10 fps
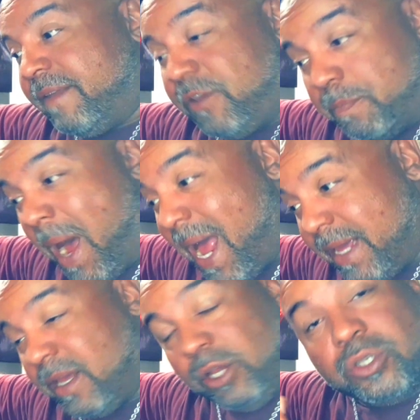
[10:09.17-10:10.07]
and if you
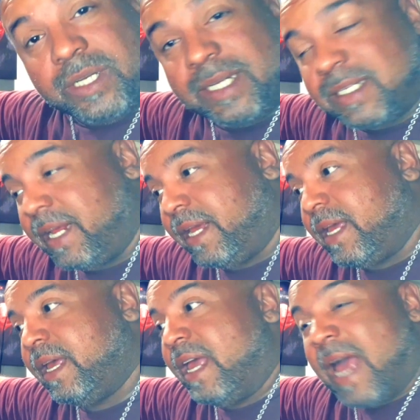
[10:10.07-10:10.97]
buy it using this
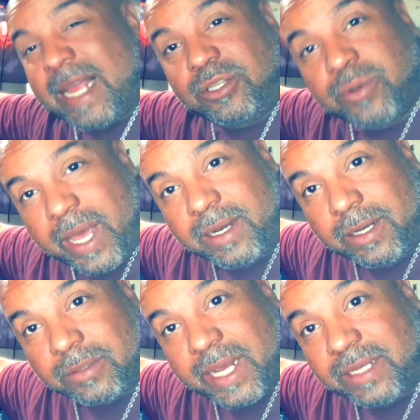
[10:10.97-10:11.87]
link, I do get a
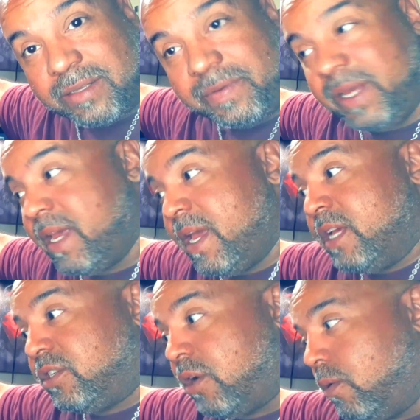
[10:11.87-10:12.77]
little taste of it.
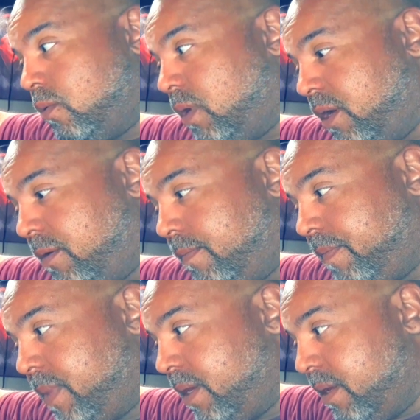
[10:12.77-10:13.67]
So
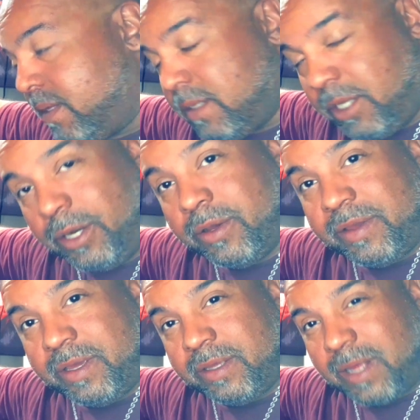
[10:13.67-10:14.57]
you know,
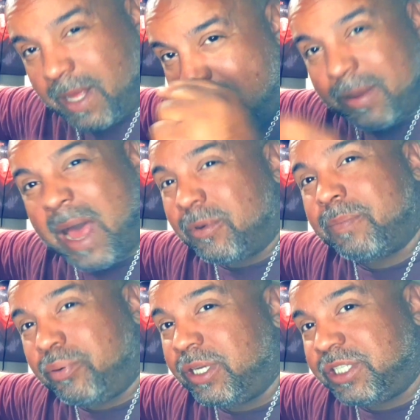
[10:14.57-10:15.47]
I
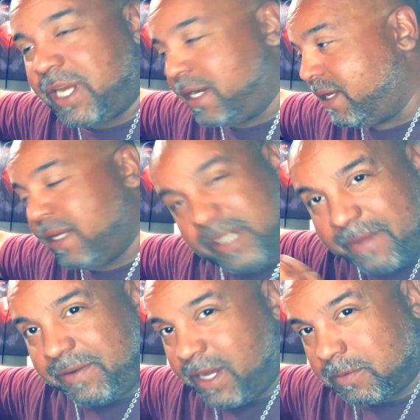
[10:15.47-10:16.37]
would appreciate it. It
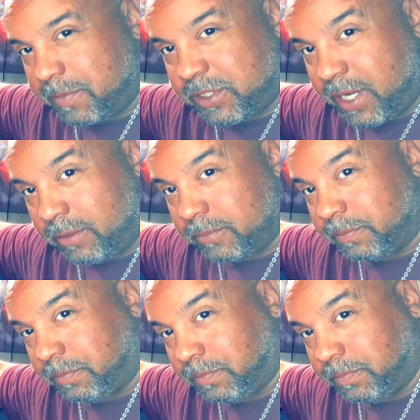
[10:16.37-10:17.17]
definitely helps my channel.